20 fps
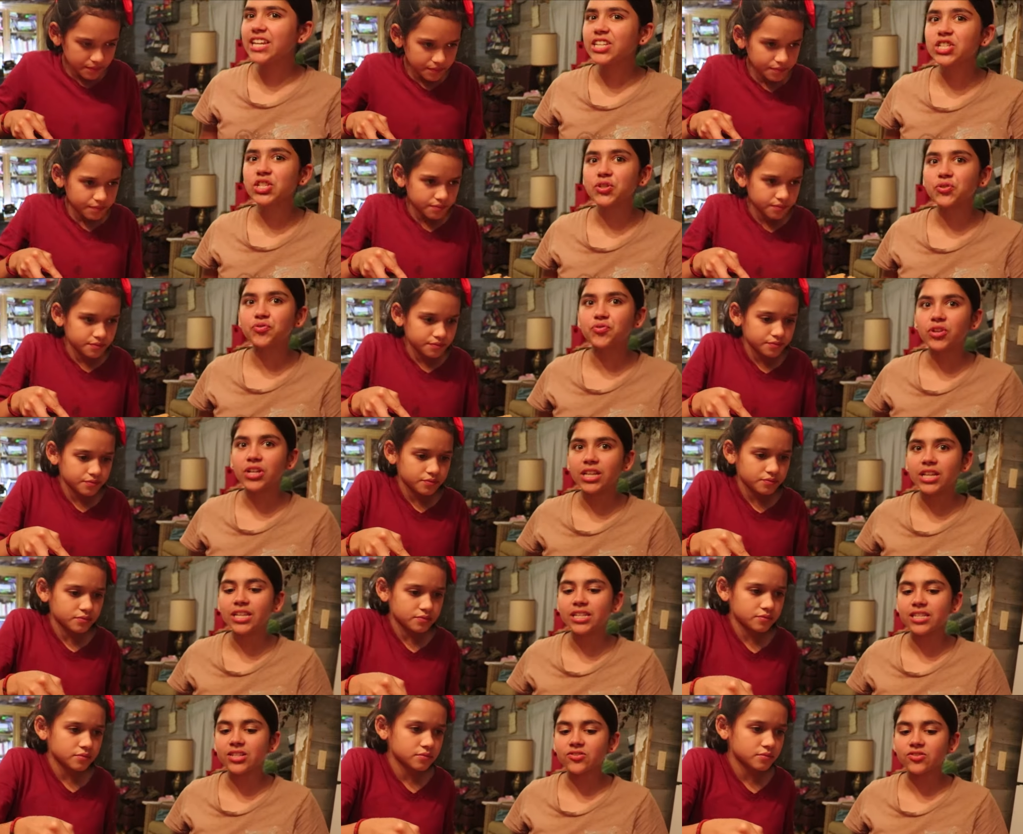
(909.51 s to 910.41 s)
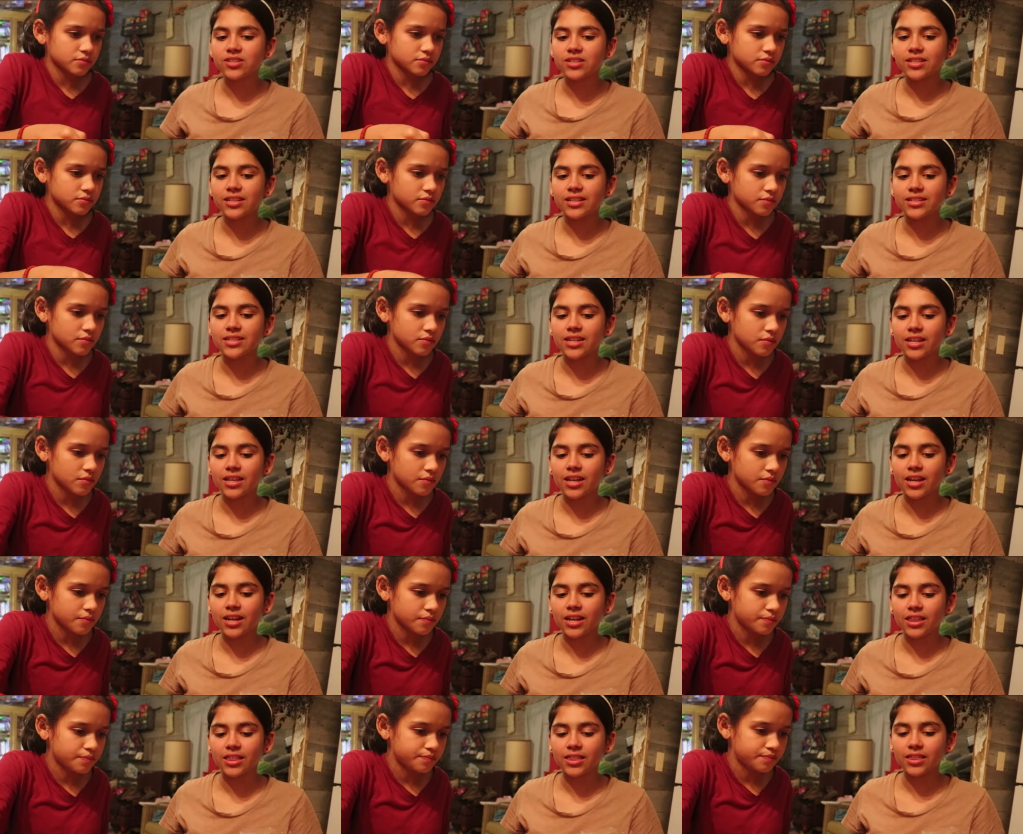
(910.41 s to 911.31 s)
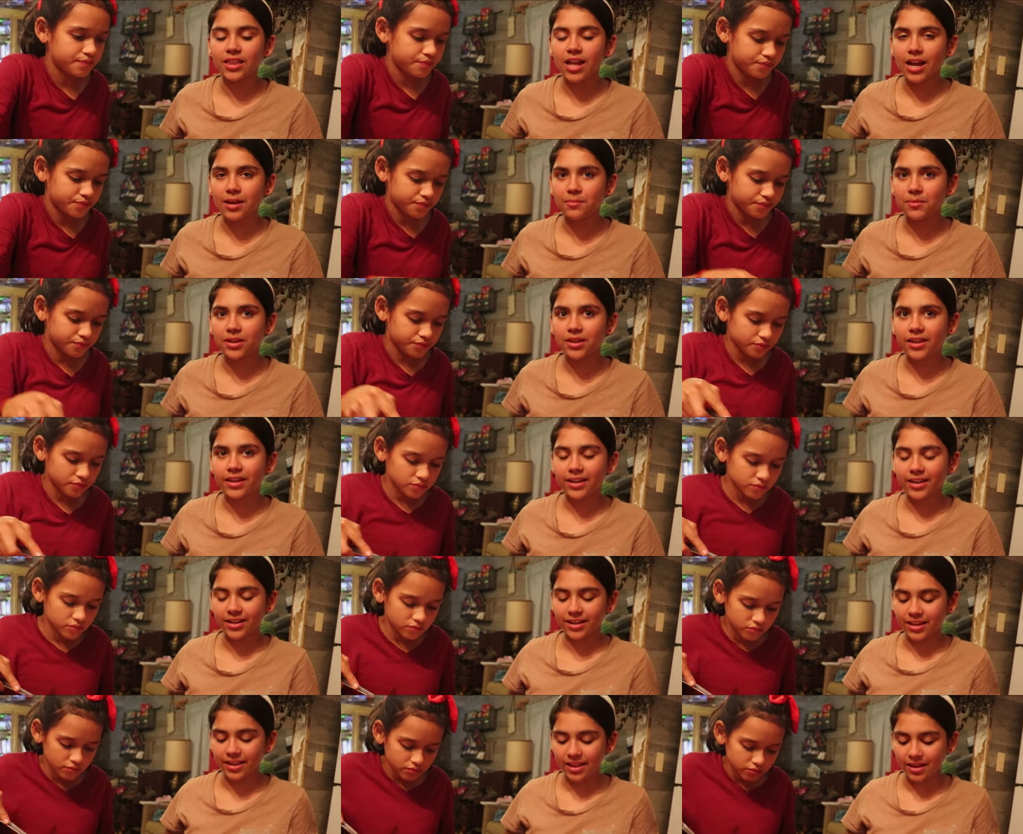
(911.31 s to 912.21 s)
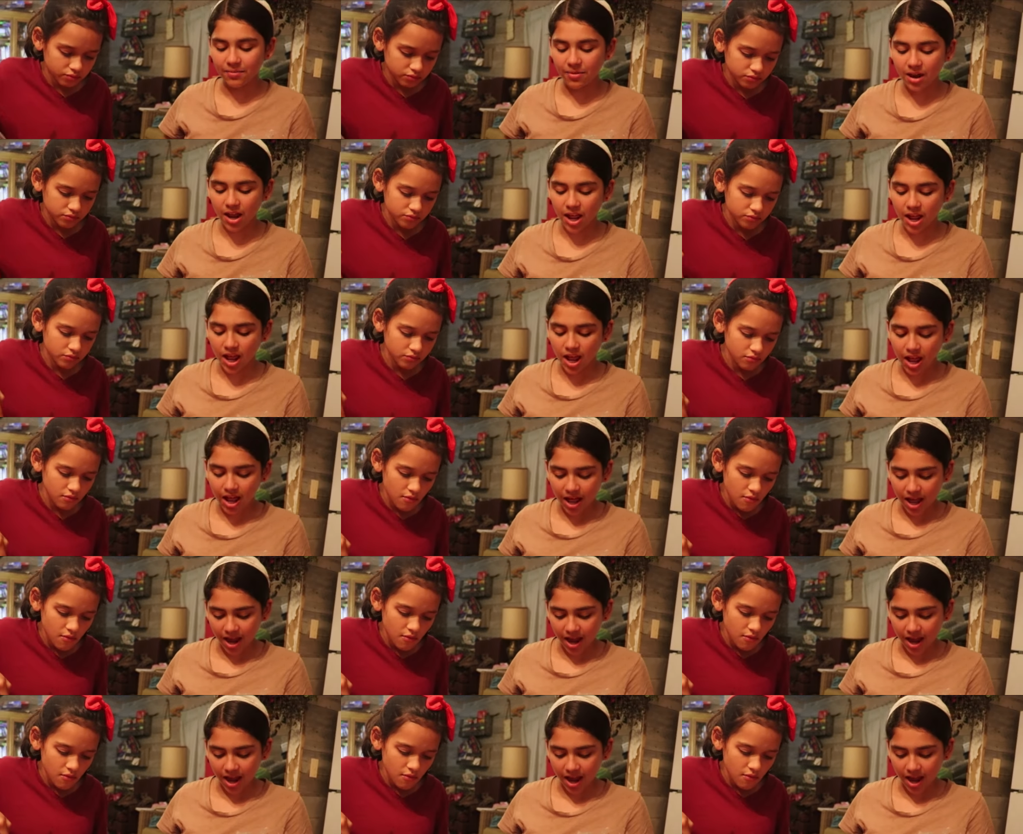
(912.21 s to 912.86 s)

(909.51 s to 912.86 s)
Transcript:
Speaker 1: tastes really citrusy instead of like limey, like key lime pie.